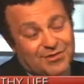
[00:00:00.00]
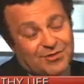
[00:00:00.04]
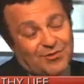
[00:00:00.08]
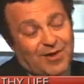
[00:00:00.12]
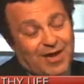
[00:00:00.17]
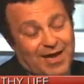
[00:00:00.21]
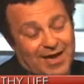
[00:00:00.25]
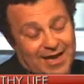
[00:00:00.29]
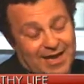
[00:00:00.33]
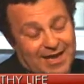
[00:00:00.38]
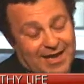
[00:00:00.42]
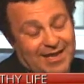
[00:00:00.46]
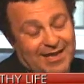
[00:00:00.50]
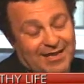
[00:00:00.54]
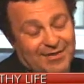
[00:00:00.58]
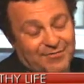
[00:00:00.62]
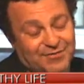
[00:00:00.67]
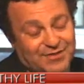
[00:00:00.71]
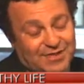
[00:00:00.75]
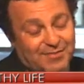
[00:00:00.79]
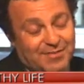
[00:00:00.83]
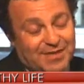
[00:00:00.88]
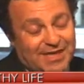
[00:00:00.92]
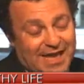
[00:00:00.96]

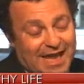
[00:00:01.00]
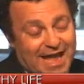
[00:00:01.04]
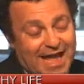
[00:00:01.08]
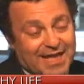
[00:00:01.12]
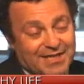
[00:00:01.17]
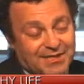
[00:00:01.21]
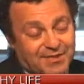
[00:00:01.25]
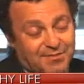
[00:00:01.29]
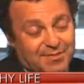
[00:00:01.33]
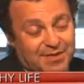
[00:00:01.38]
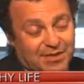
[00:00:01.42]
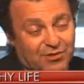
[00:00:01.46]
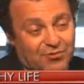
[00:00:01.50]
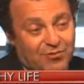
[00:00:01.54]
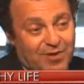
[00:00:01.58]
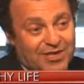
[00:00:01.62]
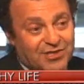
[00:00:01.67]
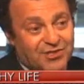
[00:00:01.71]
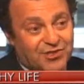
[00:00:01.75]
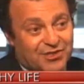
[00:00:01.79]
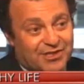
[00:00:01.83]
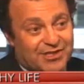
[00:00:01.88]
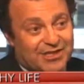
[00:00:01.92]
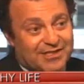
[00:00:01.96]
if somebody asks me a
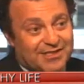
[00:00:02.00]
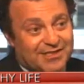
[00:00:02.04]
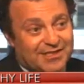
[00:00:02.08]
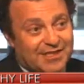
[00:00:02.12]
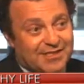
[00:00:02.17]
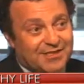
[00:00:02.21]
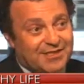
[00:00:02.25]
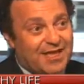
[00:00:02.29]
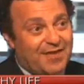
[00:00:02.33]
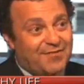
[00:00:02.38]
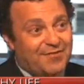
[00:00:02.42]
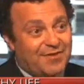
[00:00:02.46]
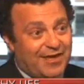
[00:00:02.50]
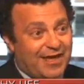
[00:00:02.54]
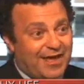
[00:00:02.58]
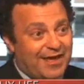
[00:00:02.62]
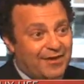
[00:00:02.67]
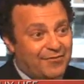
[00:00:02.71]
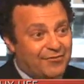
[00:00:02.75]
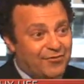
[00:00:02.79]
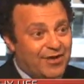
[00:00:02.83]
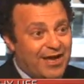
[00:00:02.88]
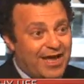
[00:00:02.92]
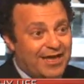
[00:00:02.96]
question and says, have you
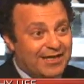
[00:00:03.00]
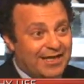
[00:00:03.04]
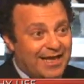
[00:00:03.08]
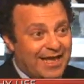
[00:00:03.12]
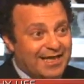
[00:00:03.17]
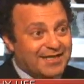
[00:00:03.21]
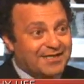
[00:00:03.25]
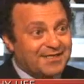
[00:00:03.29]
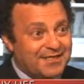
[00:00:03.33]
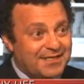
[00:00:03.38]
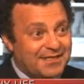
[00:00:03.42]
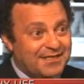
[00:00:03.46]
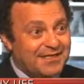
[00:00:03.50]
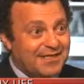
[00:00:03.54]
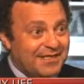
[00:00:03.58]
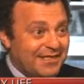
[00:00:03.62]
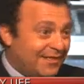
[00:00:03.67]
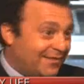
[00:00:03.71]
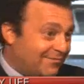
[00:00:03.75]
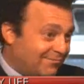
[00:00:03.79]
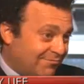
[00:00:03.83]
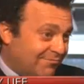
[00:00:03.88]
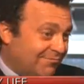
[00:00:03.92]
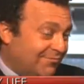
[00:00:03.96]
ever had an
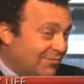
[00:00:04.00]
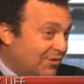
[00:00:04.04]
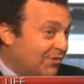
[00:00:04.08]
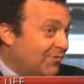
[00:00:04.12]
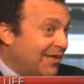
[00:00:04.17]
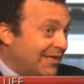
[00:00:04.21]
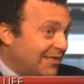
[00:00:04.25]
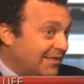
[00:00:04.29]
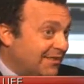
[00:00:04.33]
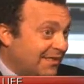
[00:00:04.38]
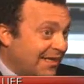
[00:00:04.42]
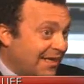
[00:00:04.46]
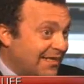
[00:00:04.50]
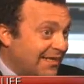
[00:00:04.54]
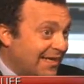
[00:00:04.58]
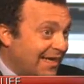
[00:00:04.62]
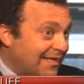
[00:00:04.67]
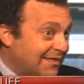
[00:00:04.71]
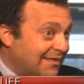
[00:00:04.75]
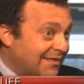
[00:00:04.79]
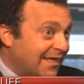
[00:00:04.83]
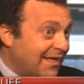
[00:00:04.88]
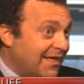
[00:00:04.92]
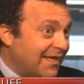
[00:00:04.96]
STD, do I say
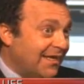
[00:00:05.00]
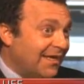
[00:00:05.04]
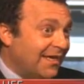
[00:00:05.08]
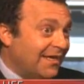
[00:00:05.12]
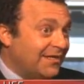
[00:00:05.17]
yes?